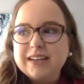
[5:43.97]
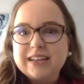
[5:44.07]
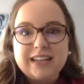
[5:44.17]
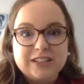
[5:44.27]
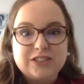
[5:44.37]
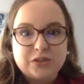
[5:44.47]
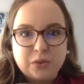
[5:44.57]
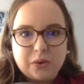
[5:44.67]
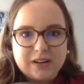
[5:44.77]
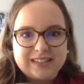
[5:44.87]
key
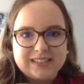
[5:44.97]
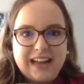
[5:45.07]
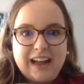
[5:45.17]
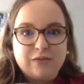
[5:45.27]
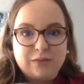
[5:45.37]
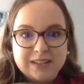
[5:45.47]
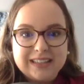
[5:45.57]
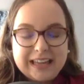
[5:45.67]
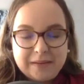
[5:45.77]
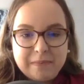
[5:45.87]
stories that have
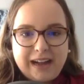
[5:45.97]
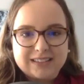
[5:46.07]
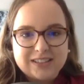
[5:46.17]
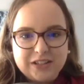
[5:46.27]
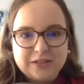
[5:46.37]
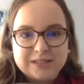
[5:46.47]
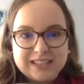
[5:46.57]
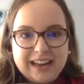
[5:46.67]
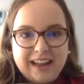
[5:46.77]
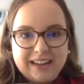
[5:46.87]
really impacted you
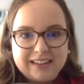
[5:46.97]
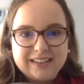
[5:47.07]
today?